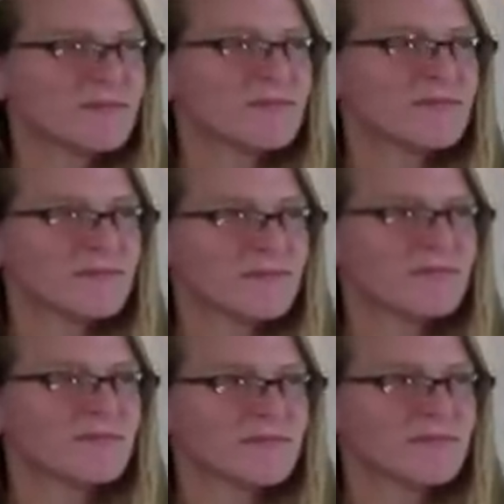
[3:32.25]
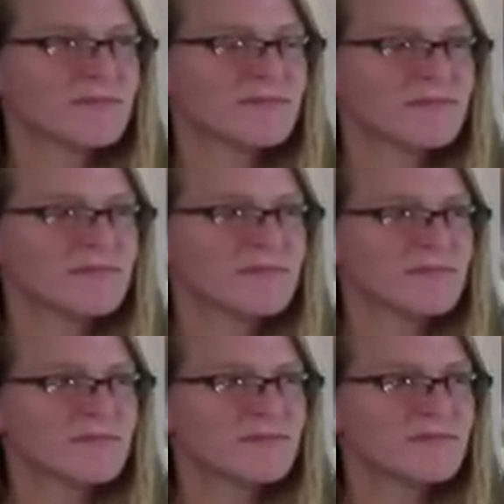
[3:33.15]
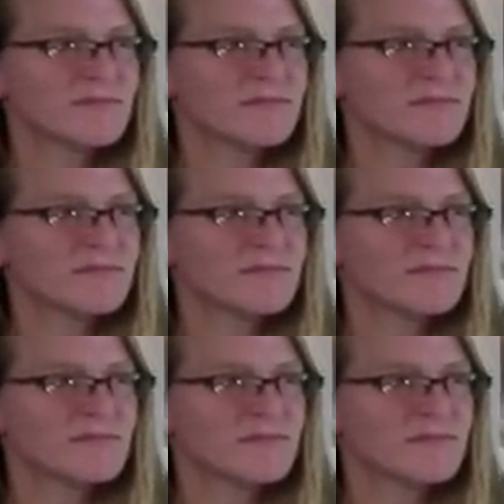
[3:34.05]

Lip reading: (silent)